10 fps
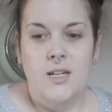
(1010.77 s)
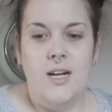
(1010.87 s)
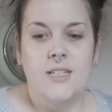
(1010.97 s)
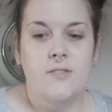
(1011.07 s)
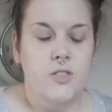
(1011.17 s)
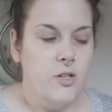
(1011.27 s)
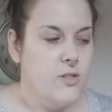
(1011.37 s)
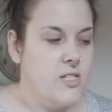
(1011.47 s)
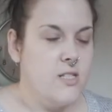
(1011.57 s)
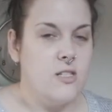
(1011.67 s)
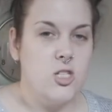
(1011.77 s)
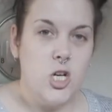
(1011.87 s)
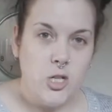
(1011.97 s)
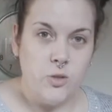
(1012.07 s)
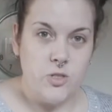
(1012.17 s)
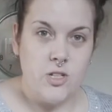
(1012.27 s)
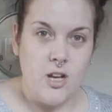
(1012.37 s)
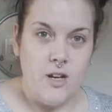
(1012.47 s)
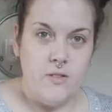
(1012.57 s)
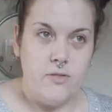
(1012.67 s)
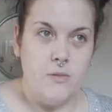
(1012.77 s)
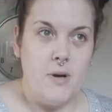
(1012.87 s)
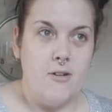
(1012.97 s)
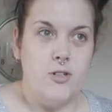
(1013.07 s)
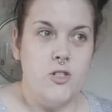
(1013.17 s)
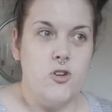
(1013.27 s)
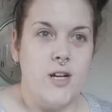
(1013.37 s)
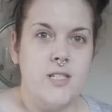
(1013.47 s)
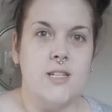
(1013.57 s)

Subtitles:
and even though this is a circle skirt for the Mariner dress,